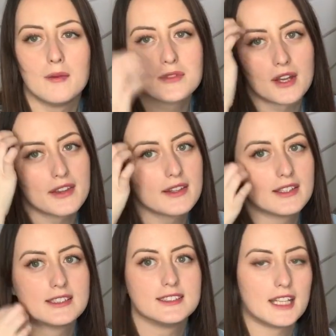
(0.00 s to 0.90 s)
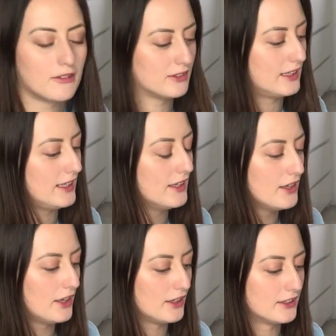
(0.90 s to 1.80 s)
So I think this is definitely
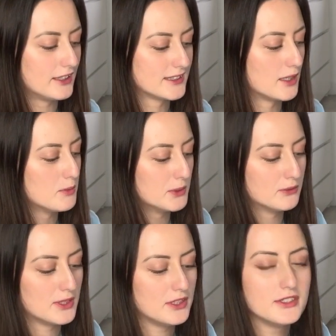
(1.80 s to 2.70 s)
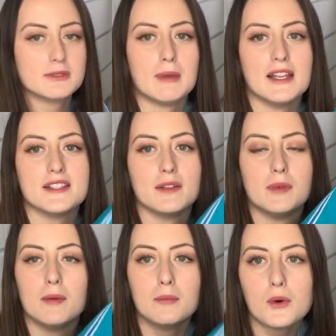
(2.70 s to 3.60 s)
a good example of when you spend a
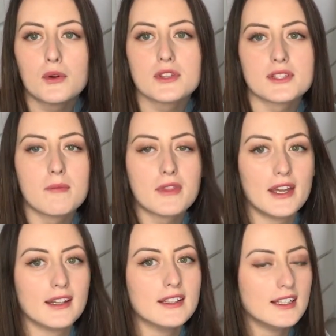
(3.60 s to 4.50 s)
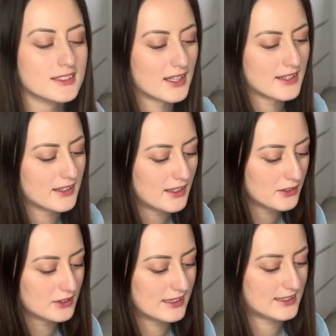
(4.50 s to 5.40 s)
bit more on something. So I think I
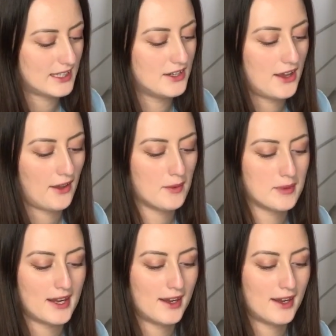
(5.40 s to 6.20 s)
got this in Urban